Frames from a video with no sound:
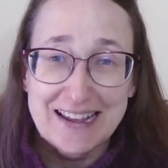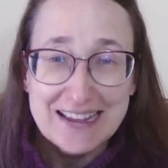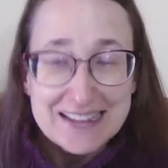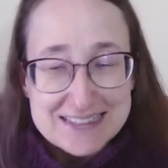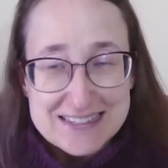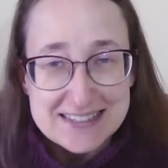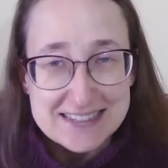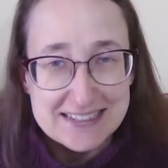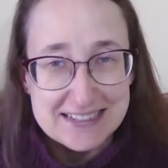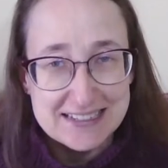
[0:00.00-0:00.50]

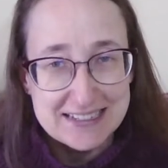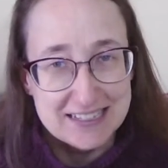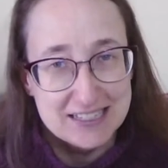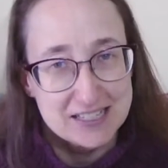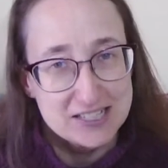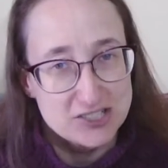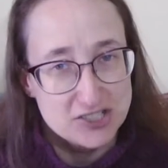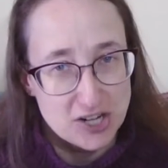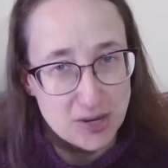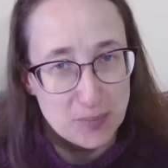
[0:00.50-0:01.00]
Etsy in
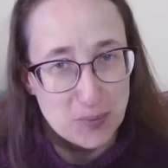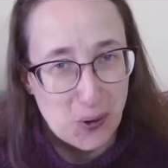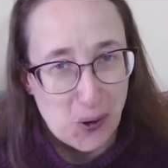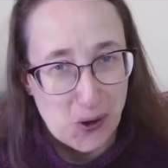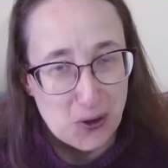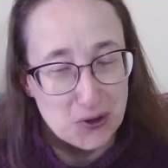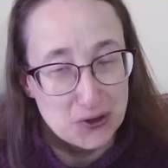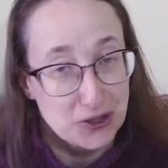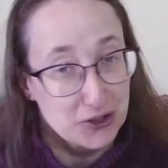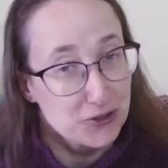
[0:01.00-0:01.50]
a shop
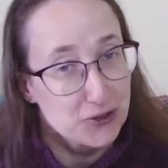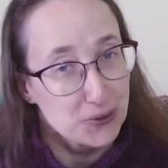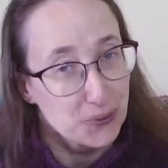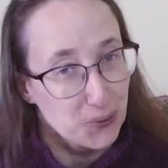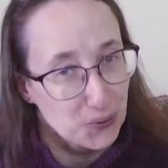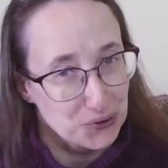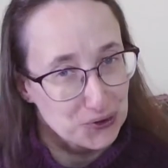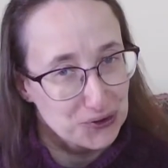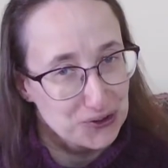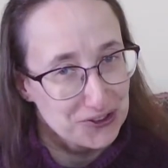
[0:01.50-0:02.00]
called The
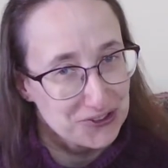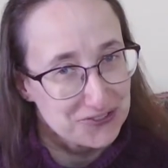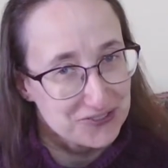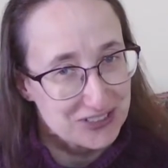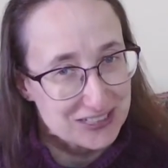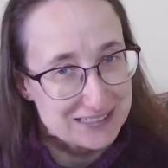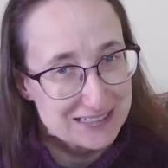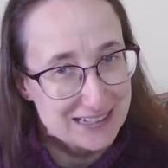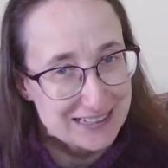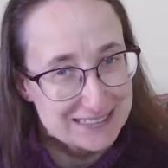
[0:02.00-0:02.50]
Corner of
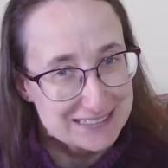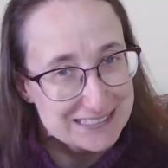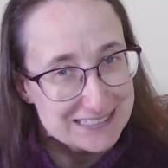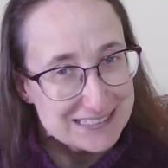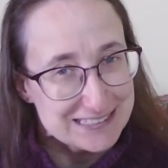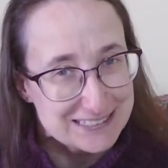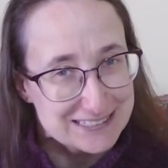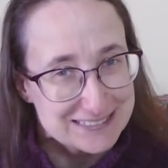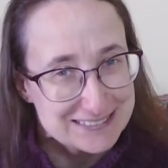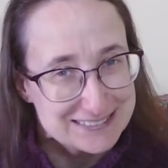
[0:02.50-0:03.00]
Knit and
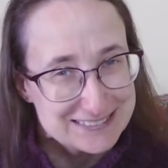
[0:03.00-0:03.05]
Tea.